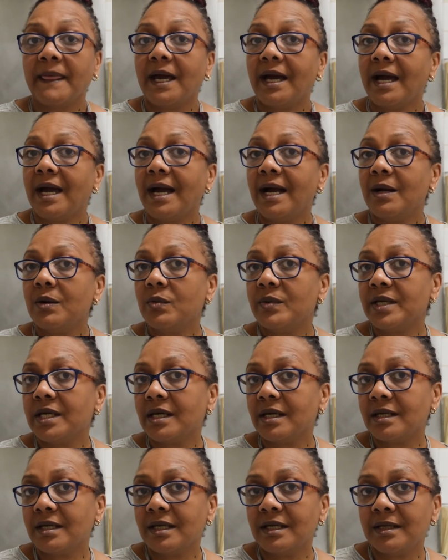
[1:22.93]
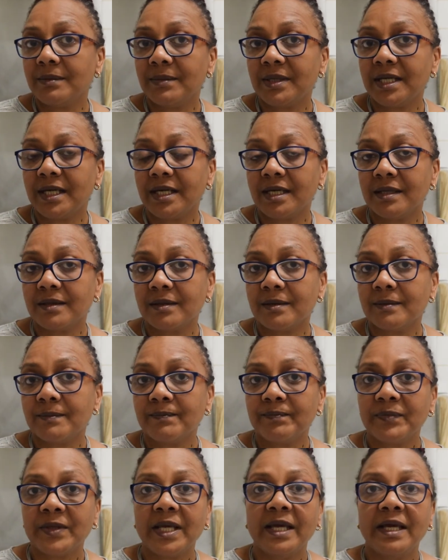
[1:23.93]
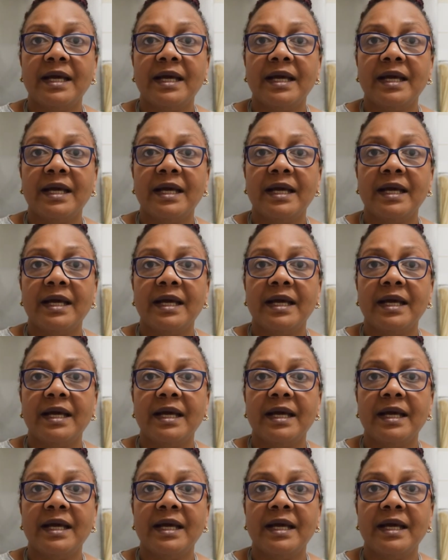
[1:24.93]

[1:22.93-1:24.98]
how we can eliminate them